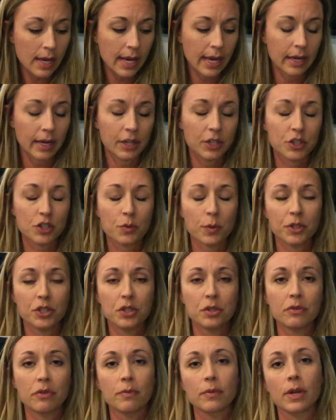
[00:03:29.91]
And I just want
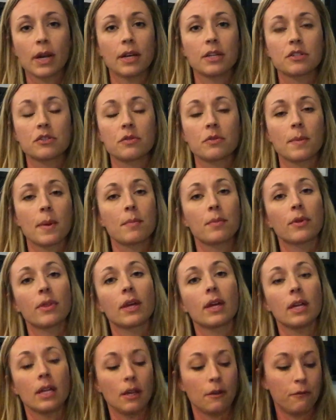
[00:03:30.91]
you guys to remember
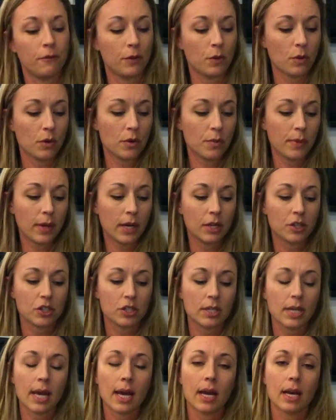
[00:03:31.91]
that if your
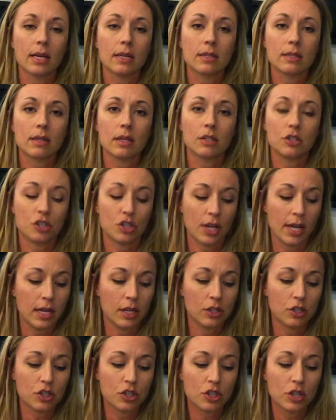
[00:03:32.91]
patient has a
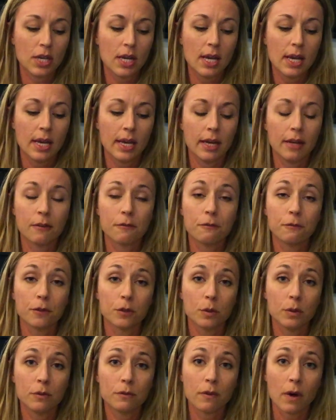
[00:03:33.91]
change in
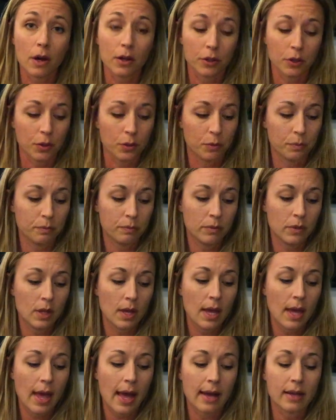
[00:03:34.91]
fluid volume,
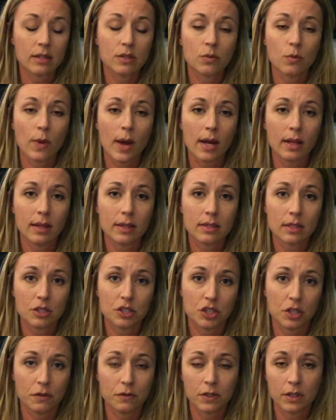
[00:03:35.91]
as well as a
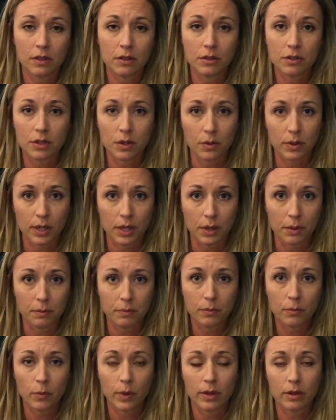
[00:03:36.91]
shift in their
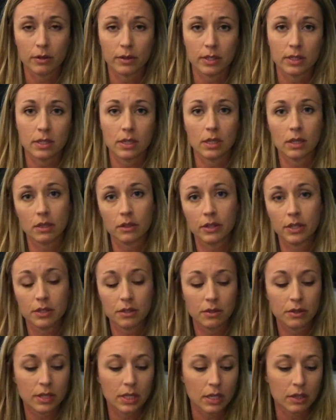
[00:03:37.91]
sodium, whether it's an
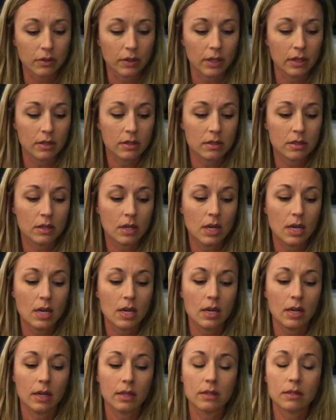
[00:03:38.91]
increase or a decrease
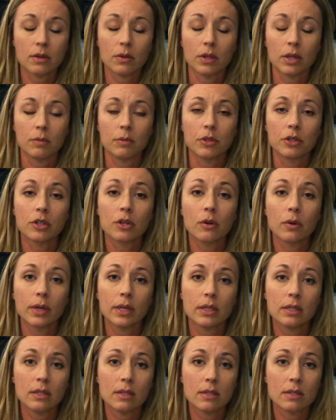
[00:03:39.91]
in sodium, you're
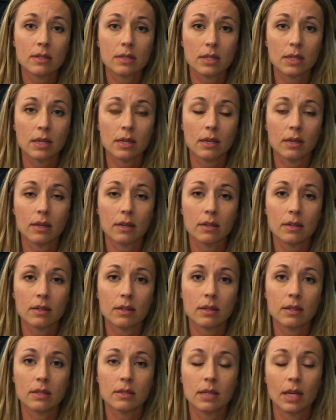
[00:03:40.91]
going to see
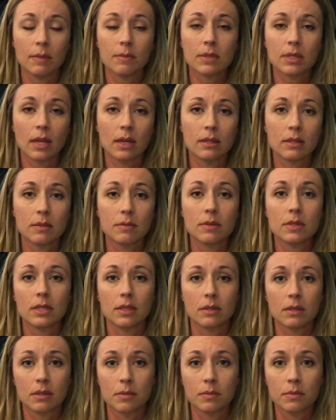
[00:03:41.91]
the same signs and
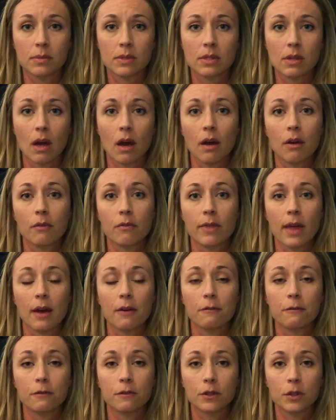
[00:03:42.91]
symptoms of
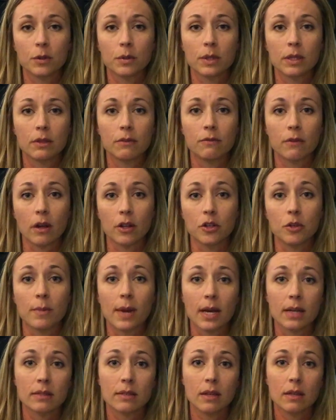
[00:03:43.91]
that fluid volume
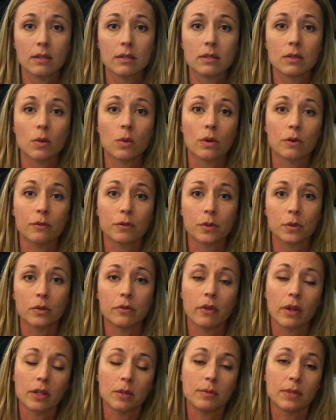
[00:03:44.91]
excess or fluid
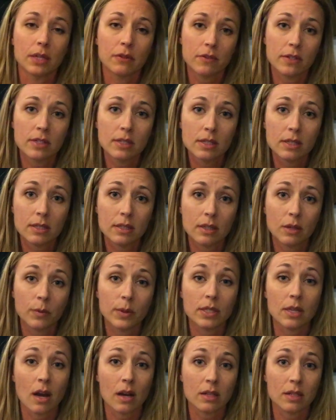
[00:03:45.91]
volume deficit that
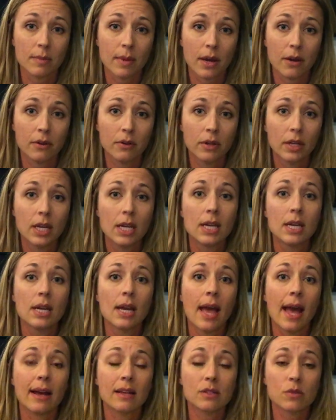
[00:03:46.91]
we talked about,
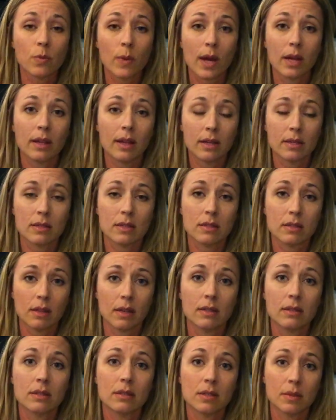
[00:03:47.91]
as well as the
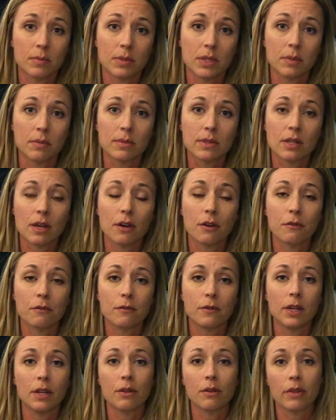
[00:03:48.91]
signs and symptoms of
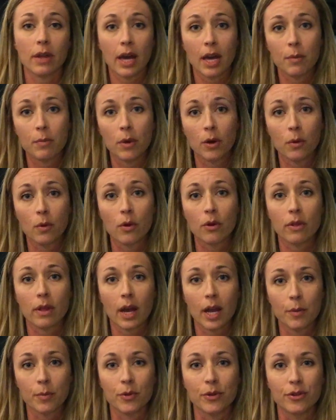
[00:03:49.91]
either the hypo or the
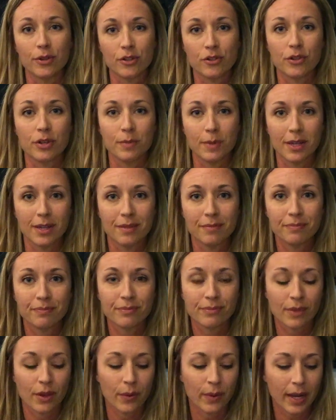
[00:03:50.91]
hypernatremia.
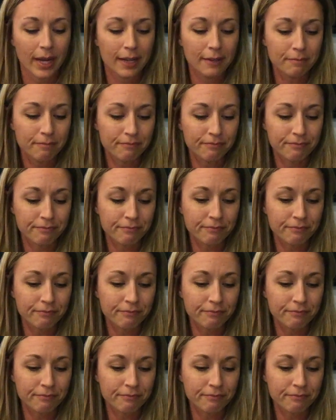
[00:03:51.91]
Okay?